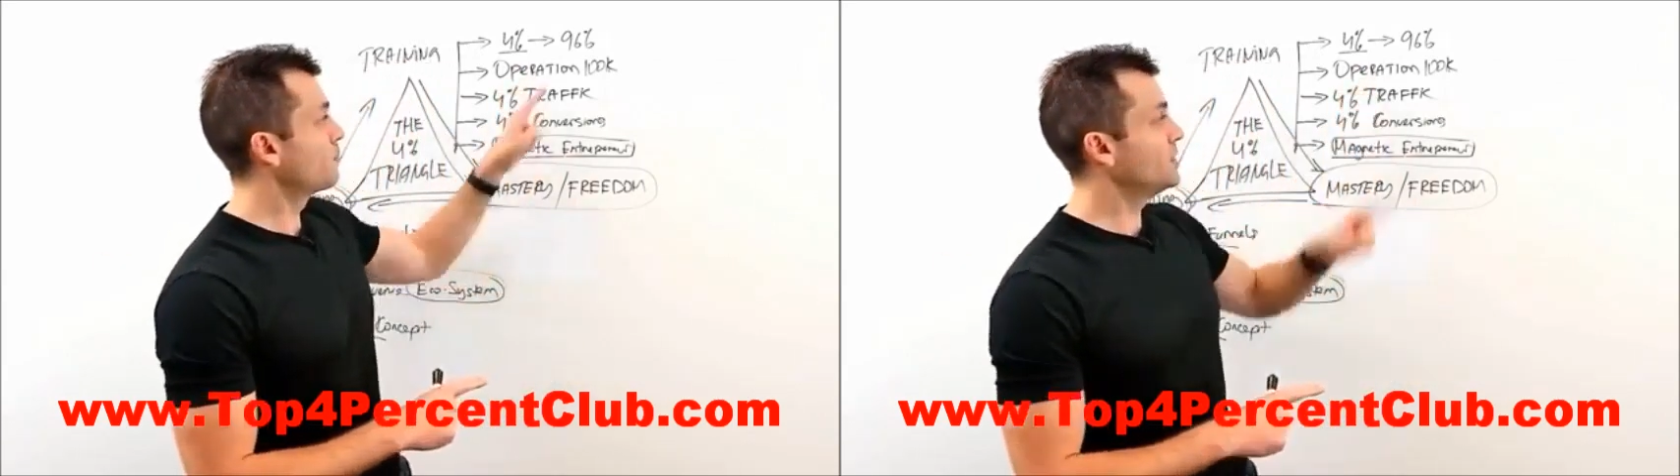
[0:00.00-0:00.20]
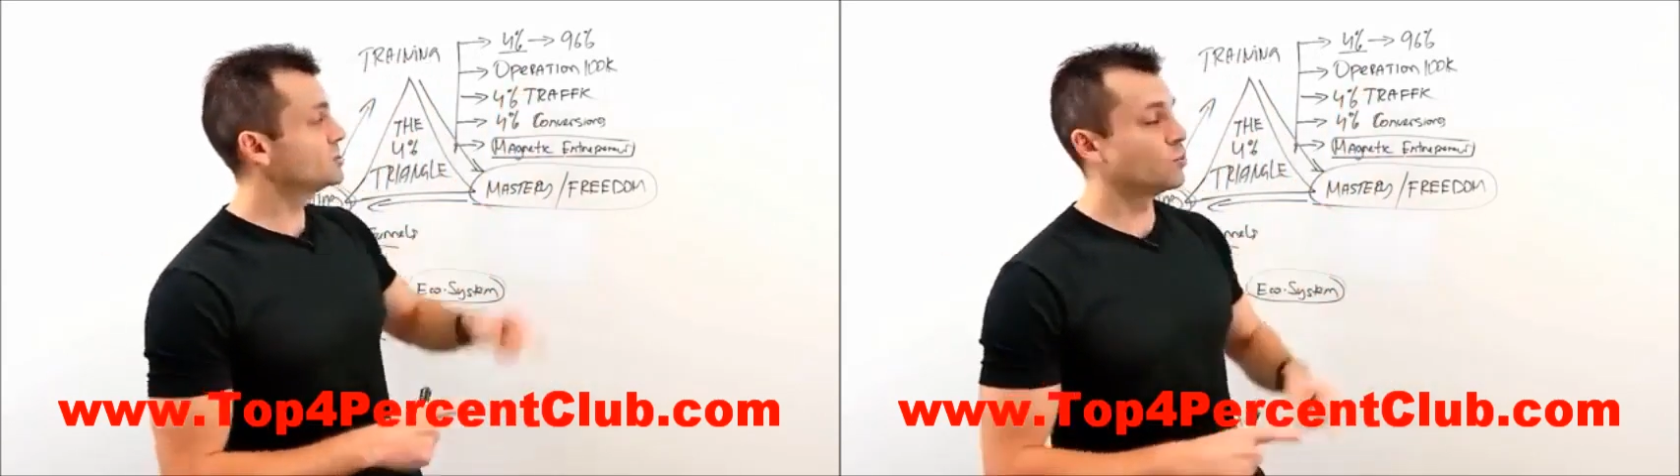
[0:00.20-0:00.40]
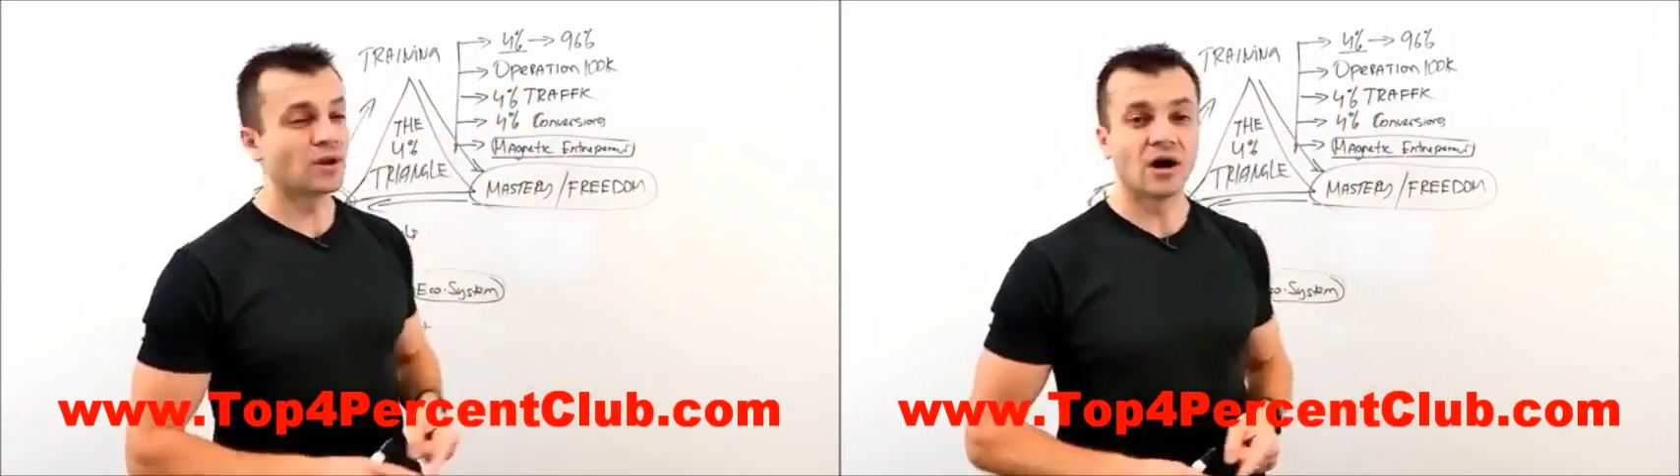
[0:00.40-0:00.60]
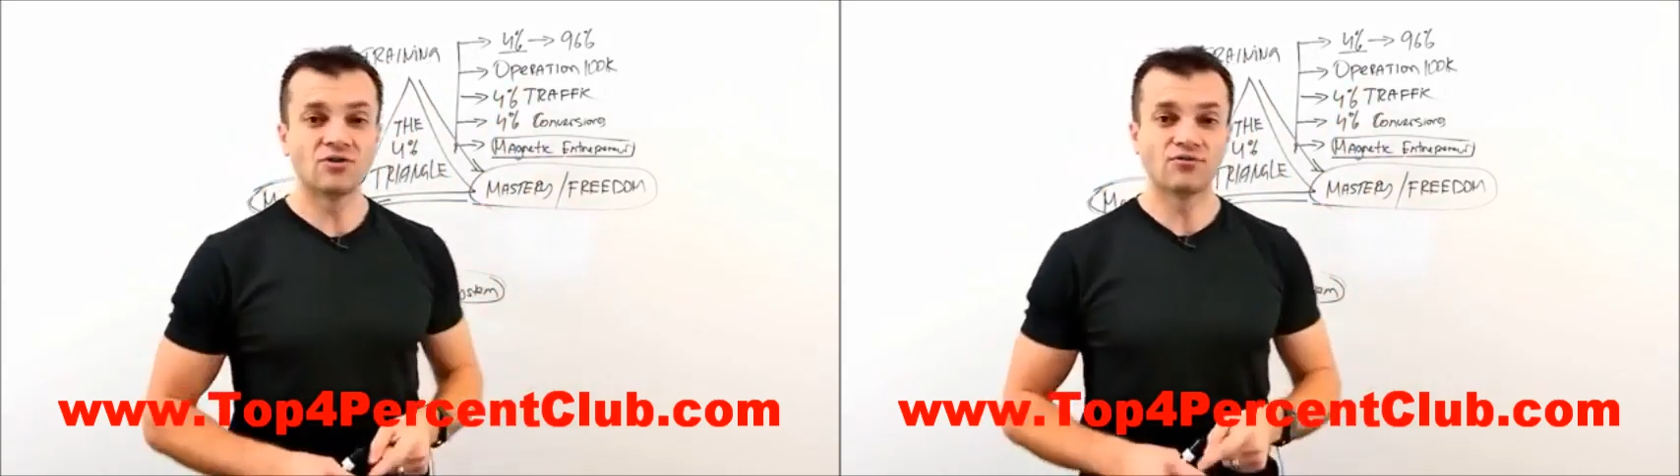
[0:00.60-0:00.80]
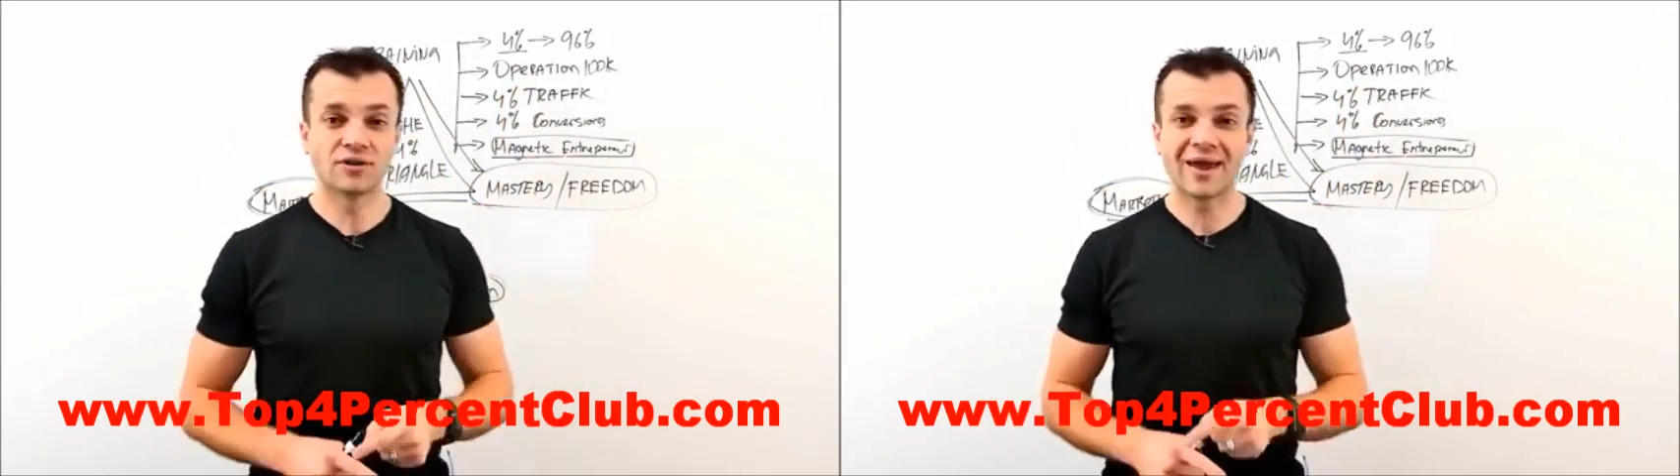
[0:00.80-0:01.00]
Operation
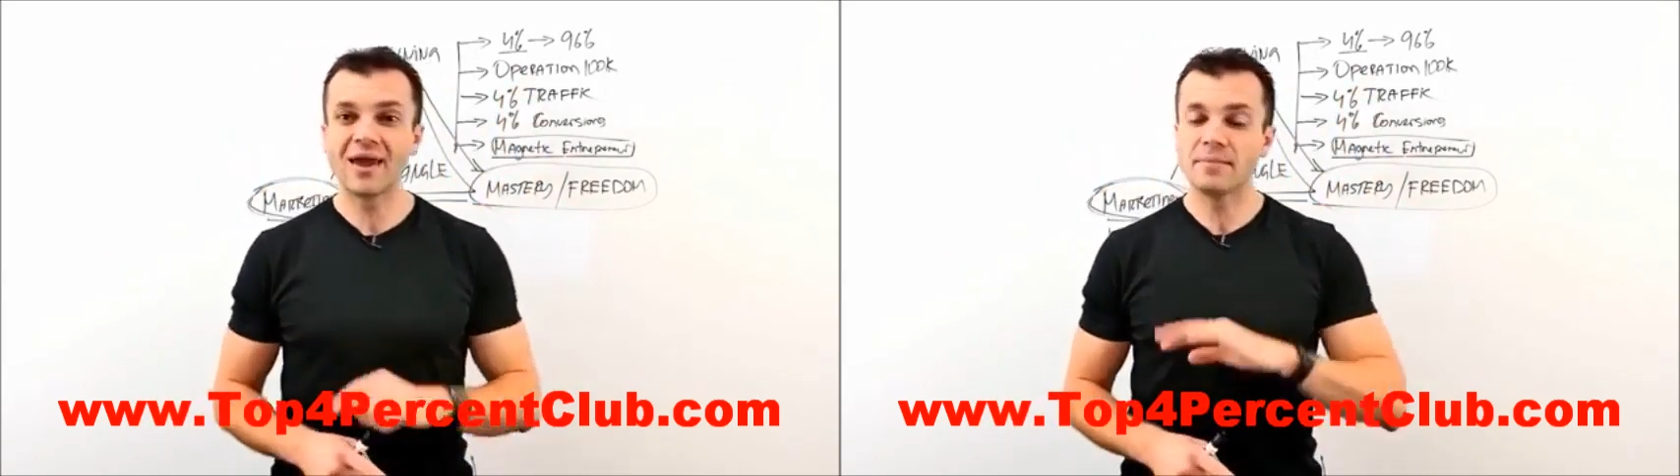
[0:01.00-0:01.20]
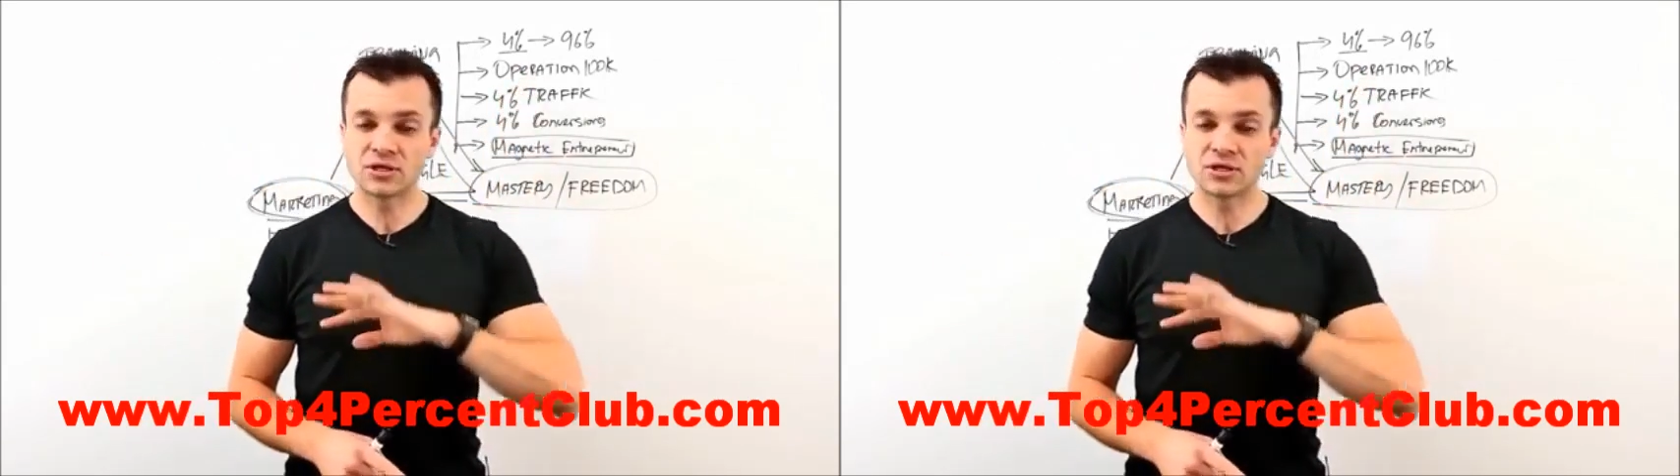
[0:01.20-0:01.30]
100K.